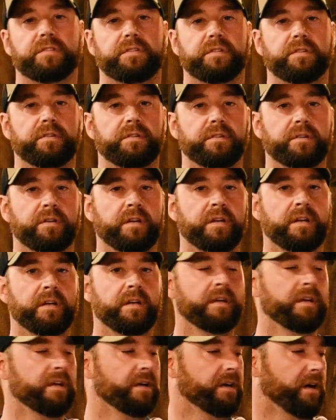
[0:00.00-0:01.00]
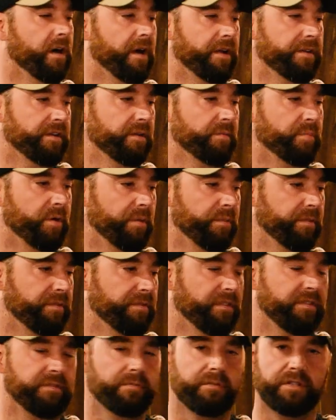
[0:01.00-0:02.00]
to hunting
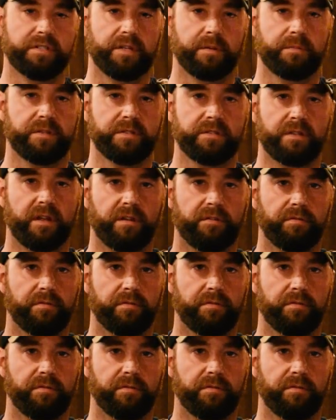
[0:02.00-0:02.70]
purposes, which I'm excited